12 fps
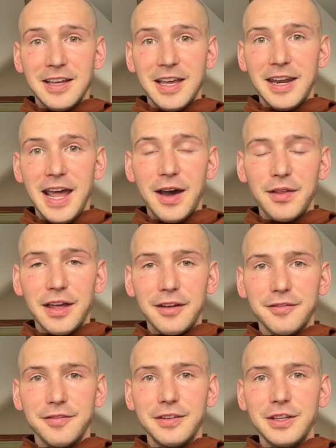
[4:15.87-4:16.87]
and how that
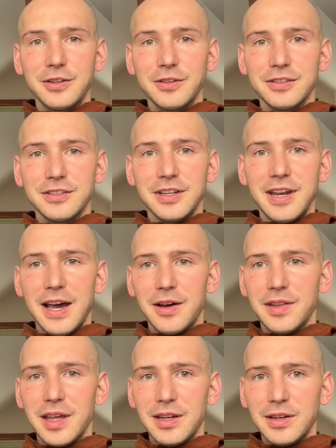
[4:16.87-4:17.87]
feels and how
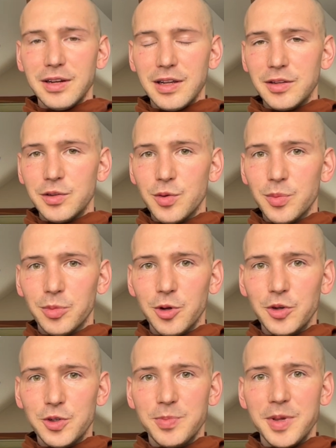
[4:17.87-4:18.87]
that you
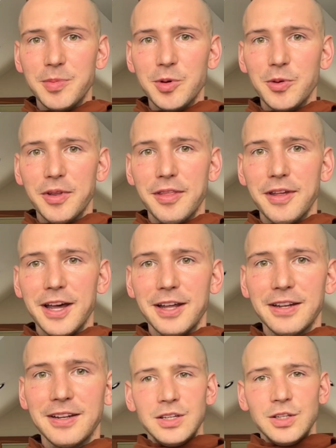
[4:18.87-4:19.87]
approach people with that
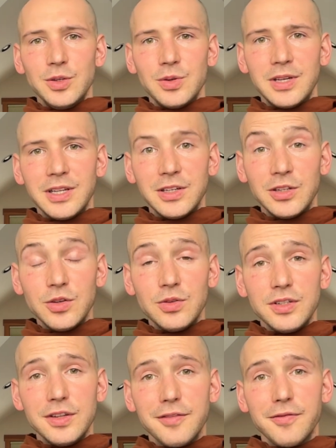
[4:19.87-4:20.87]
you can
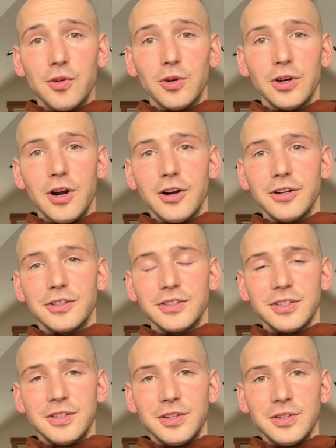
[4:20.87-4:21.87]
use the four
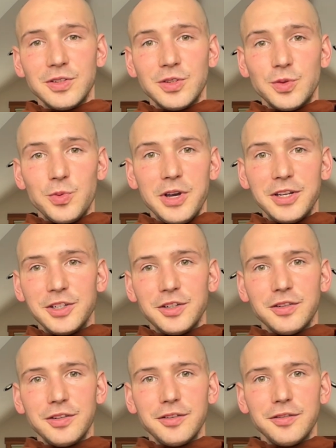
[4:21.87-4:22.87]
R's to
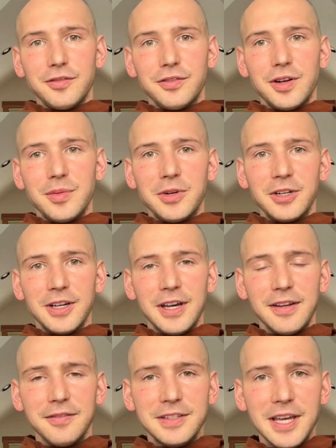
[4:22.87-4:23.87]
switch from a
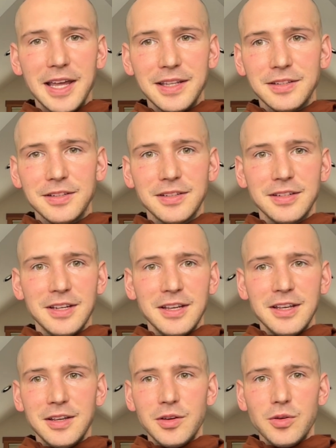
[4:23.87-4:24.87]
kind of tense
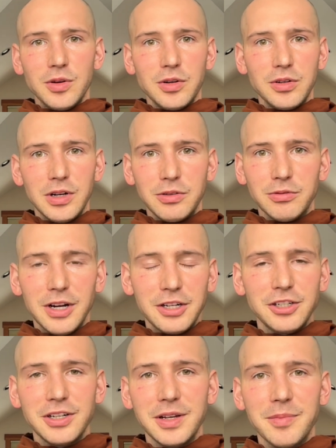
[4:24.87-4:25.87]
or a
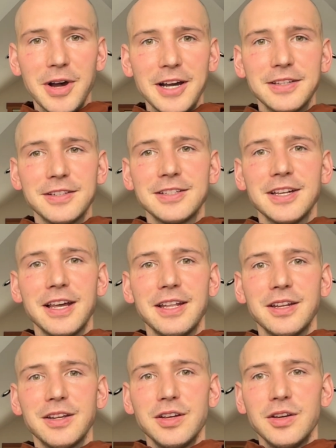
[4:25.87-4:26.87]
rushing mindset
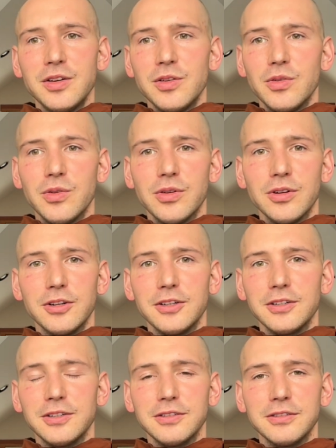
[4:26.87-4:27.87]

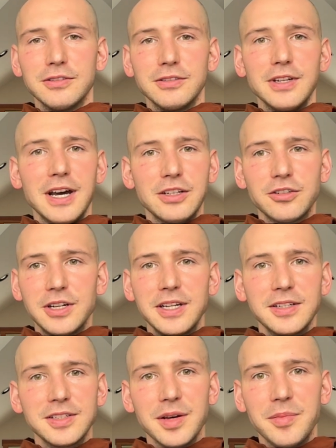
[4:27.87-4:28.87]
or not
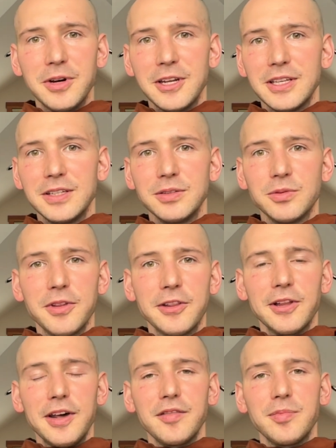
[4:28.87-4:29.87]
treating somebody with a
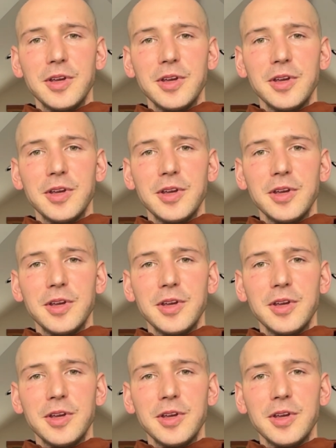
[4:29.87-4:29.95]
lot of